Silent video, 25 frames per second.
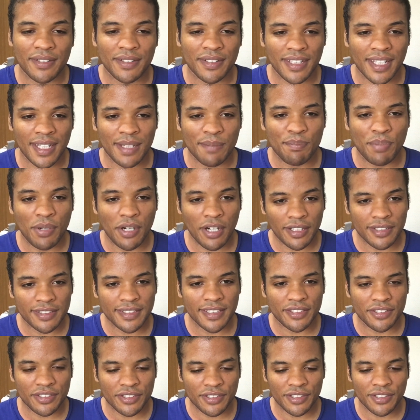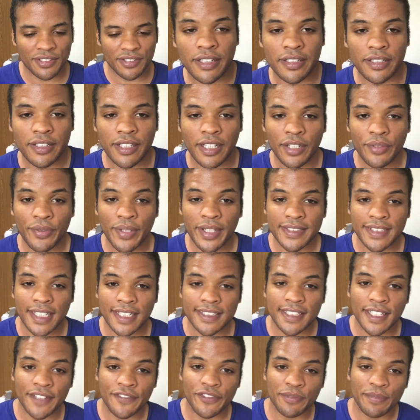like partly screwed. Anyways,
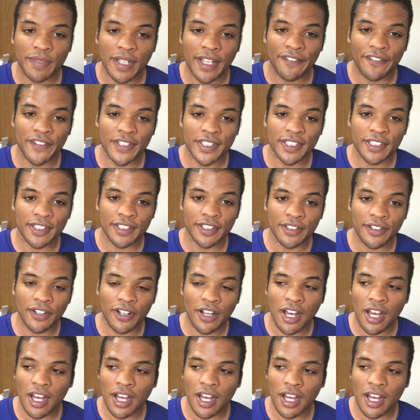that's it for my video.